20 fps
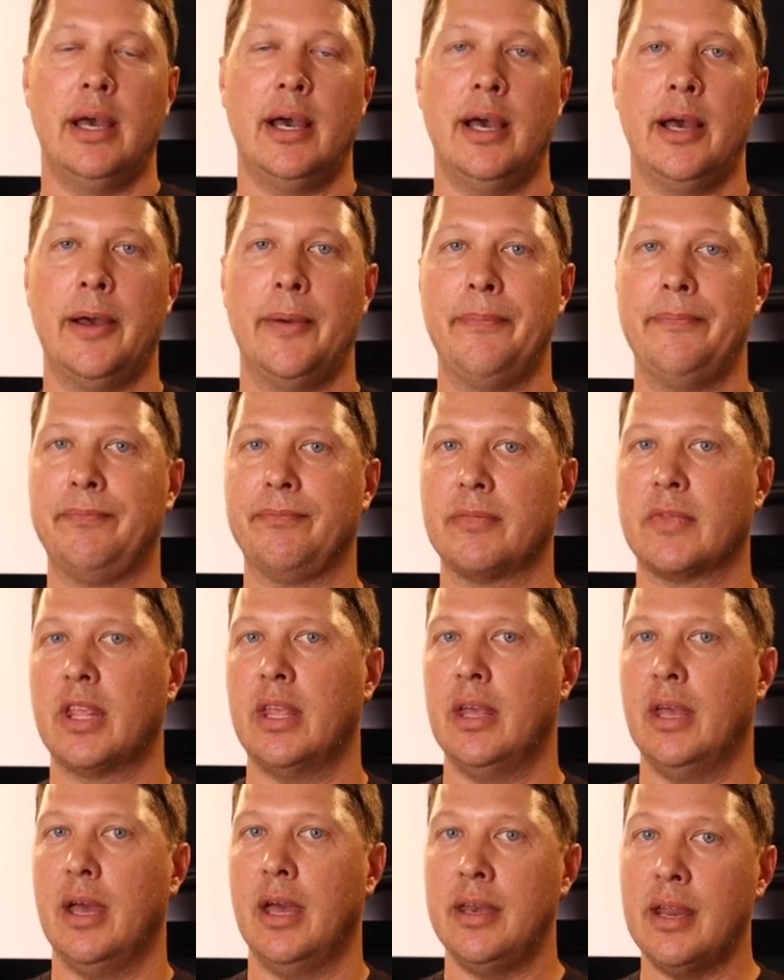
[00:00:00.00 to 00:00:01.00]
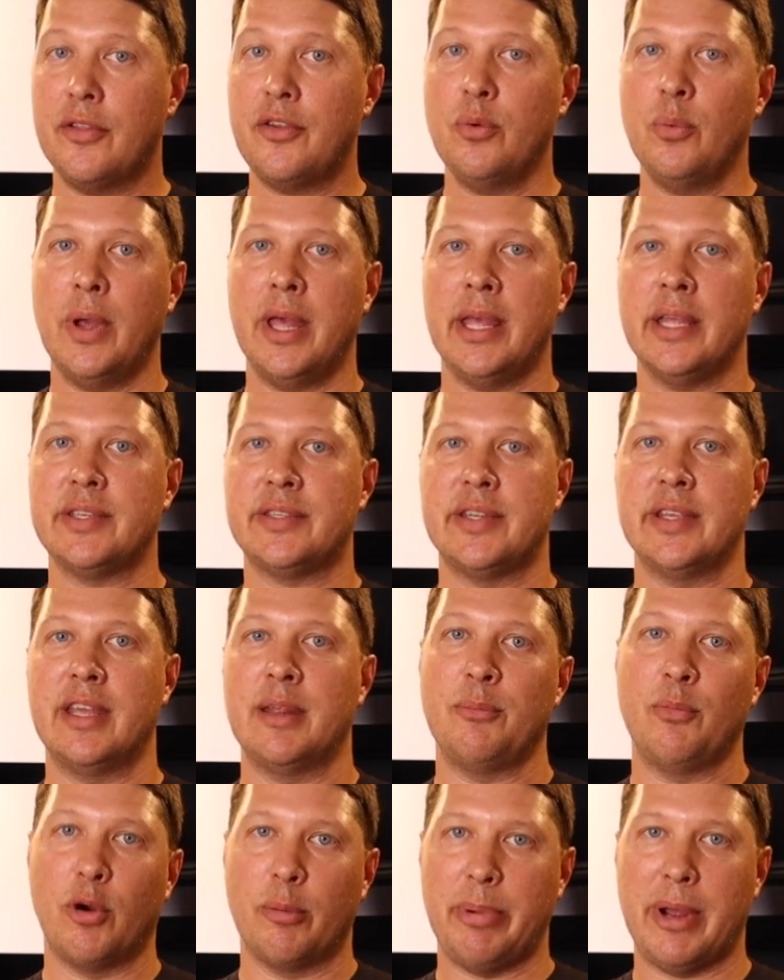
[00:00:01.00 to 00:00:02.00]
Um, another way to
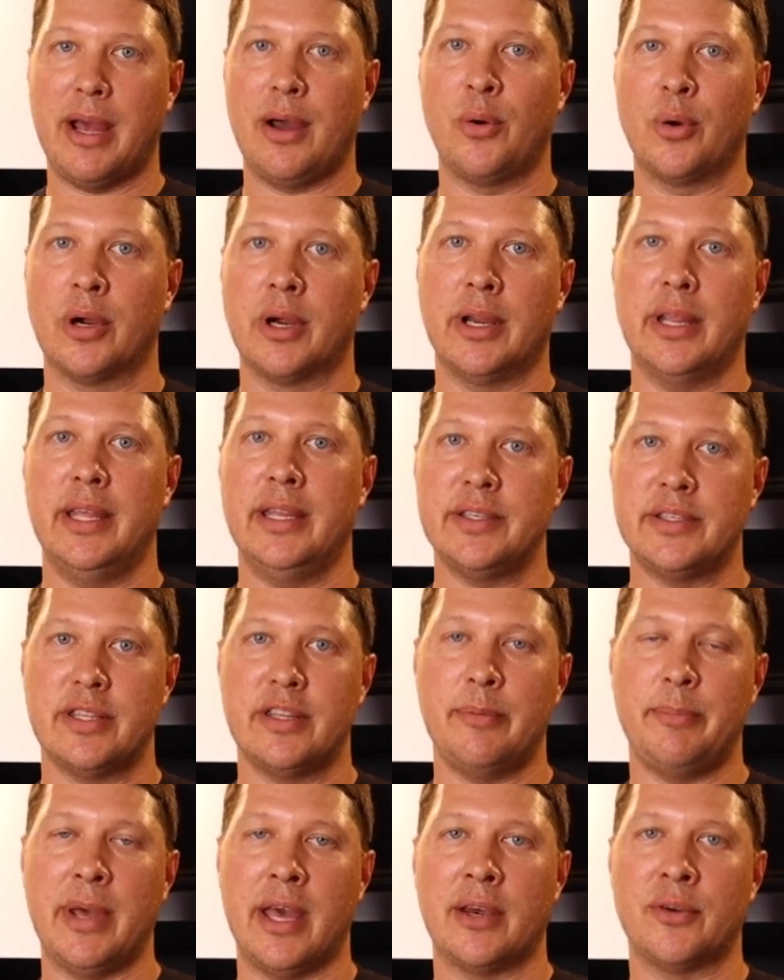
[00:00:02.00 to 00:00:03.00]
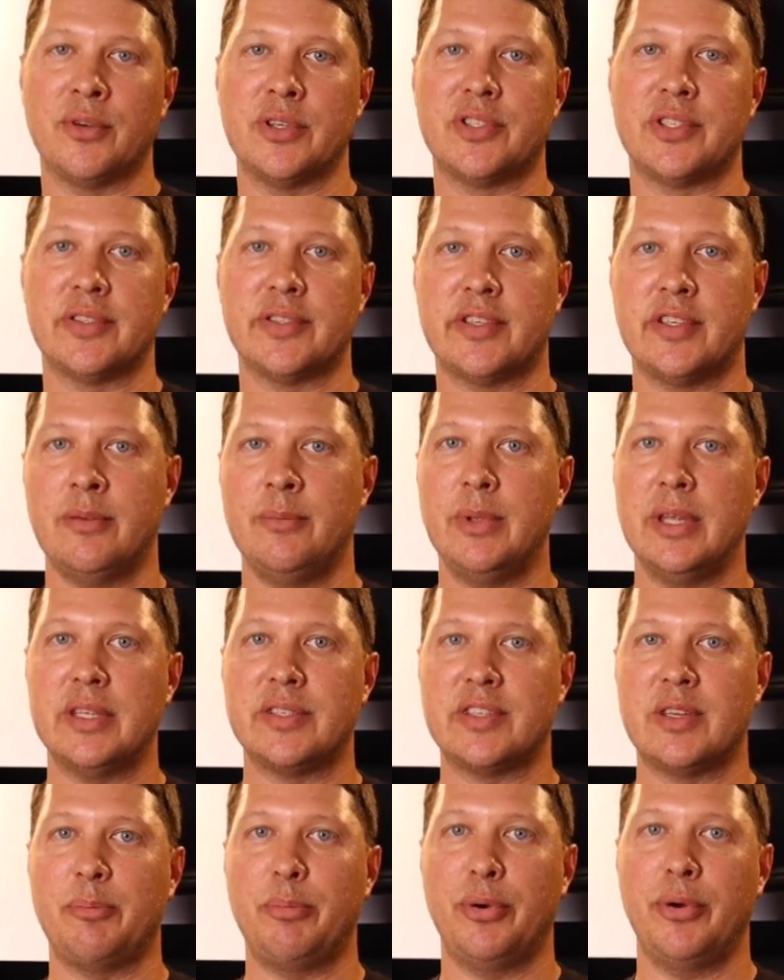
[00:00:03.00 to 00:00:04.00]
get more power into the battery system
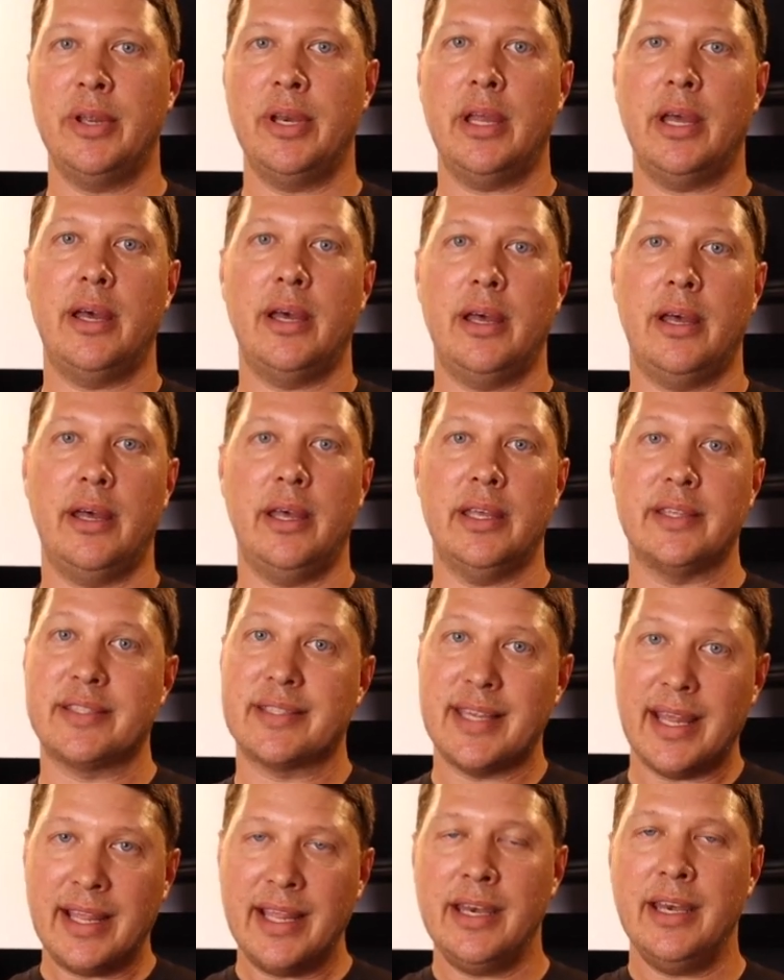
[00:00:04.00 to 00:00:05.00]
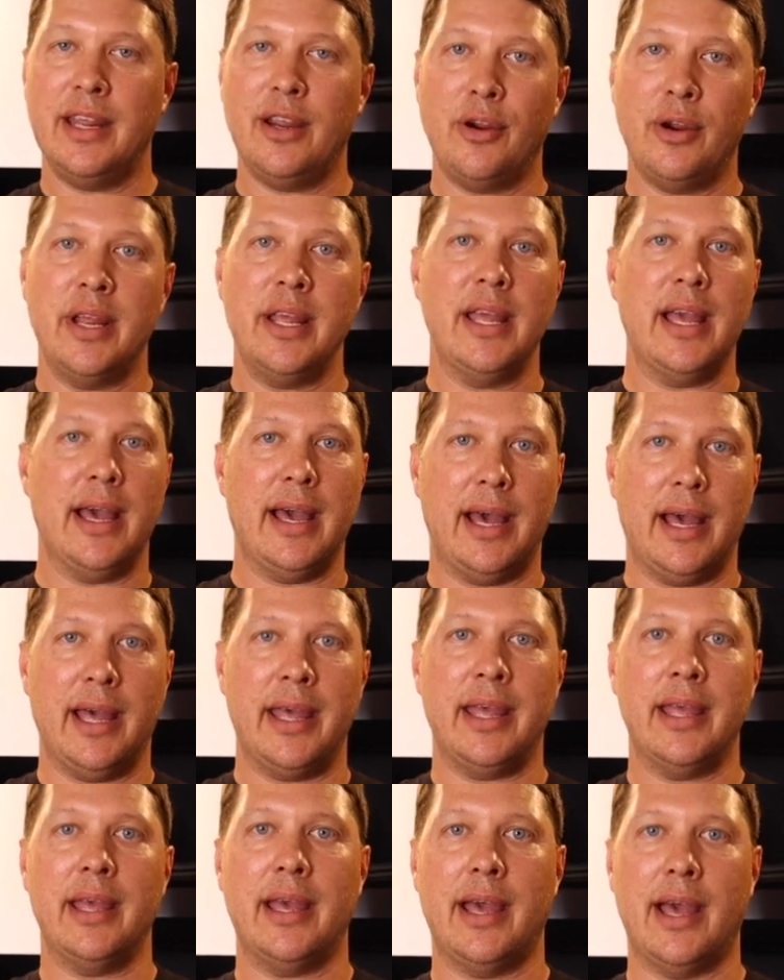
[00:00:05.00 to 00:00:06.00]
is to put a secondary
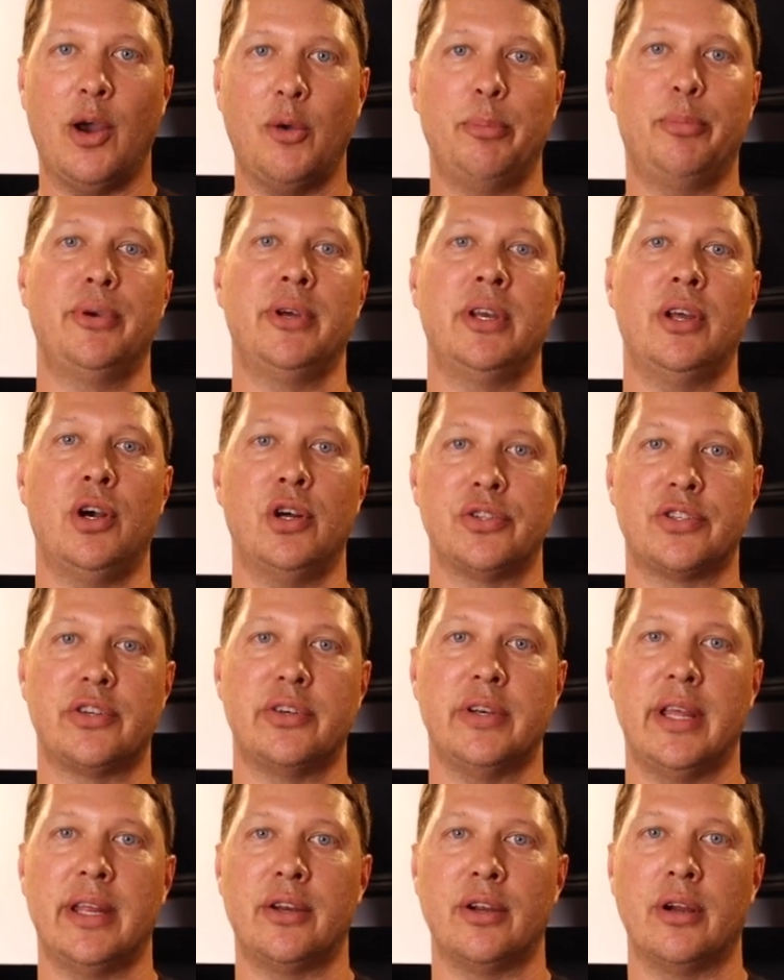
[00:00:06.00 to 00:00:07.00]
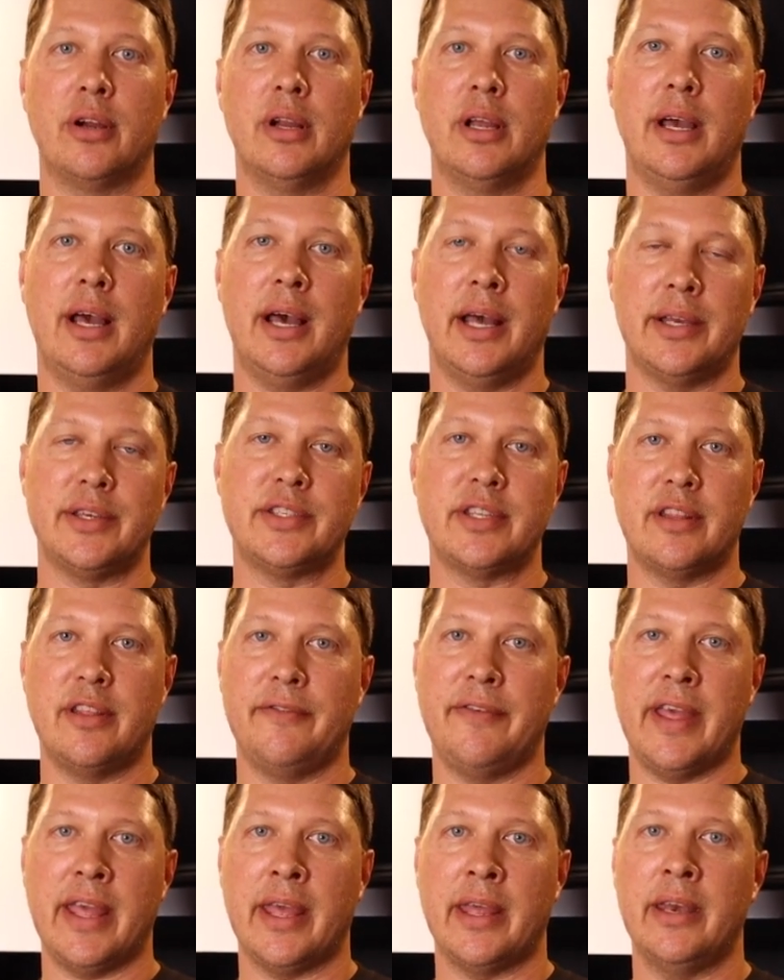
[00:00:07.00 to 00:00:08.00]
high output alternator onto
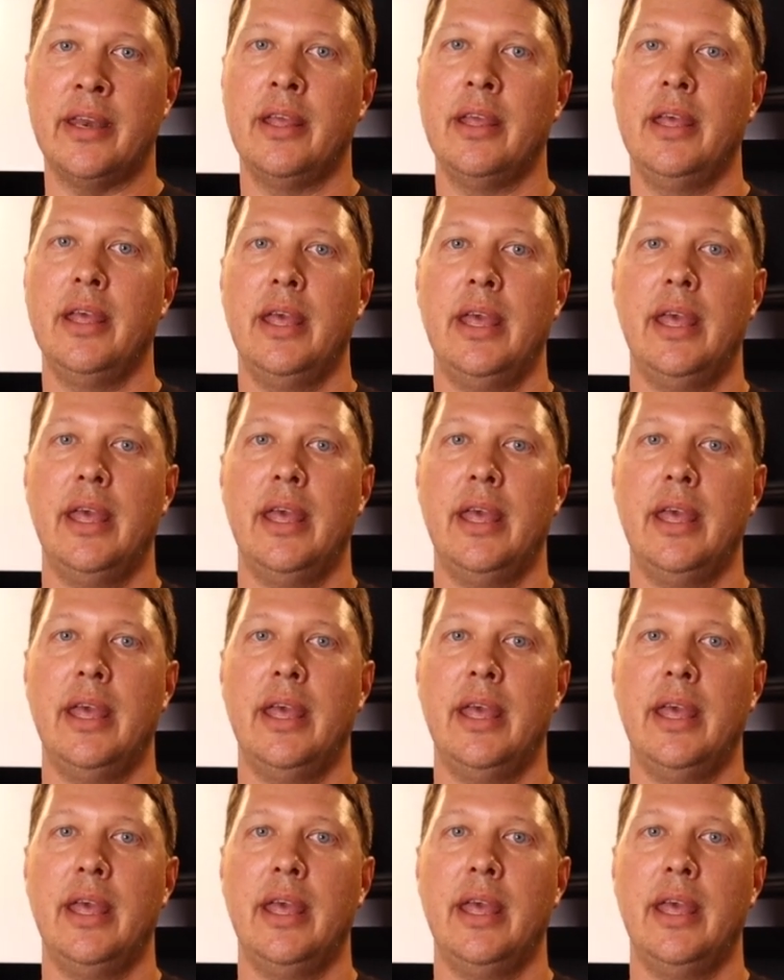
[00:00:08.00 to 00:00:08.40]
the van.